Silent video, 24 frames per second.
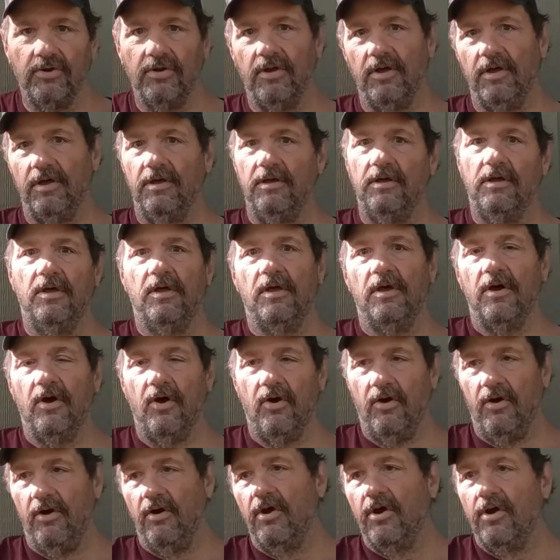Uh,
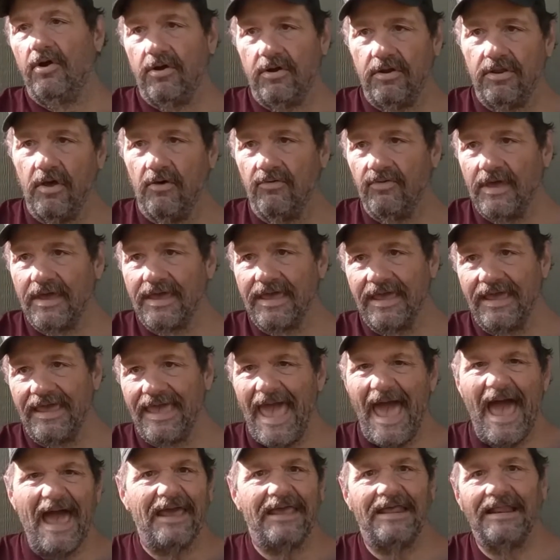or, they can
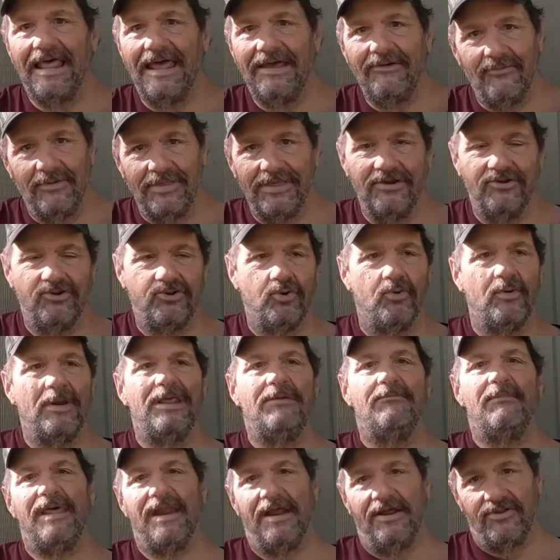calculate within
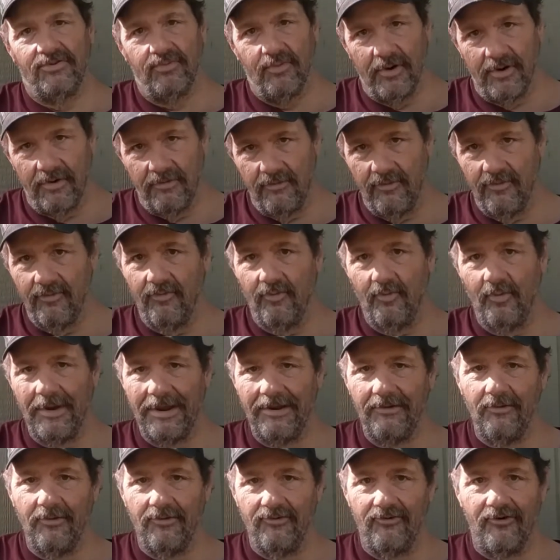20 minutes when
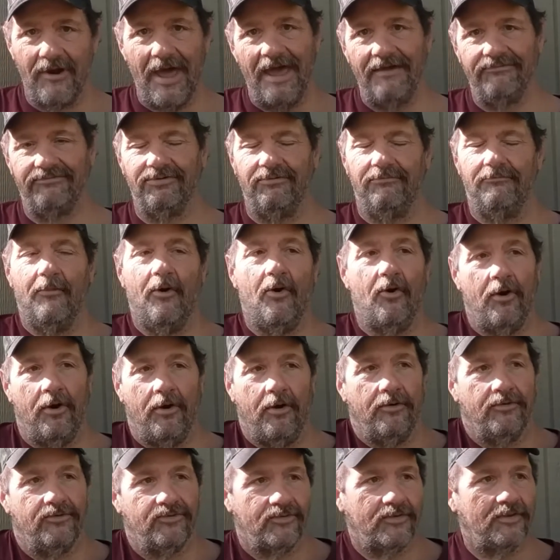it will arrive to
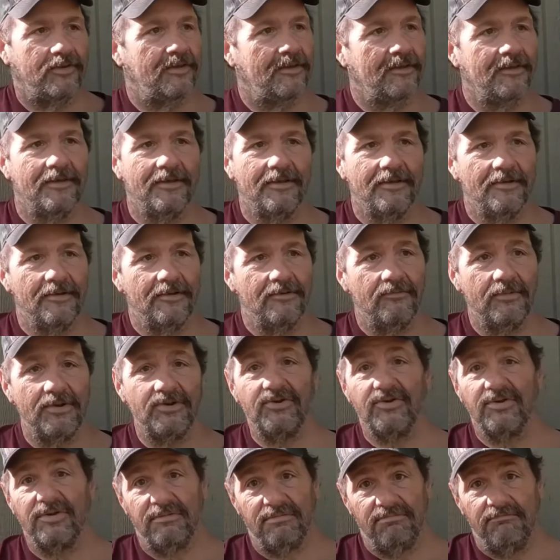Mars,
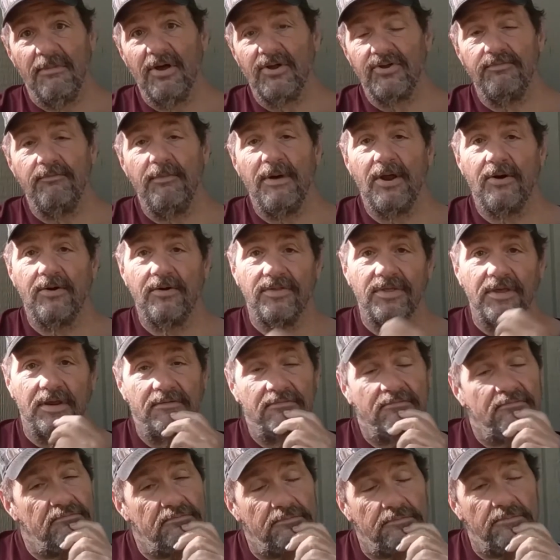which is much better
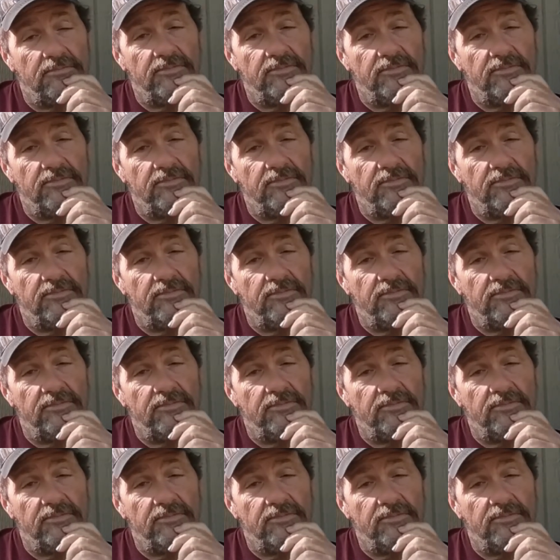than